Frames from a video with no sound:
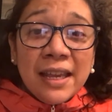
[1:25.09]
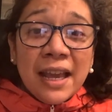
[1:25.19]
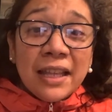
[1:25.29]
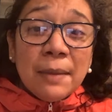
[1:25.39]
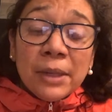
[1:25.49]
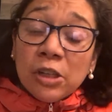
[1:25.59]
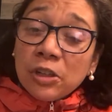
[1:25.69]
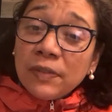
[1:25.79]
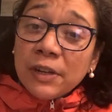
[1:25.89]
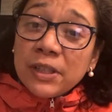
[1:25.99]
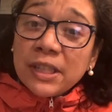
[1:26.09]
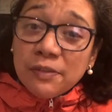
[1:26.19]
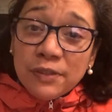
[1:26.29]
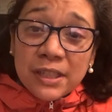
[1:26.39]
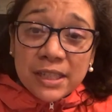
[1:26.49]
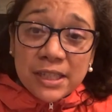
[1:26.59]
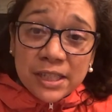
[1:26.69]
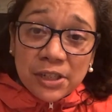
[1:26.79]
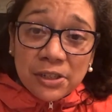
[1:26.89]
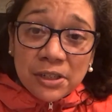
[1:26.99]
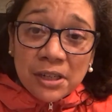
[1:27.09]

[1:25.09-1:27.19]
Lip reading: that may look very different this year,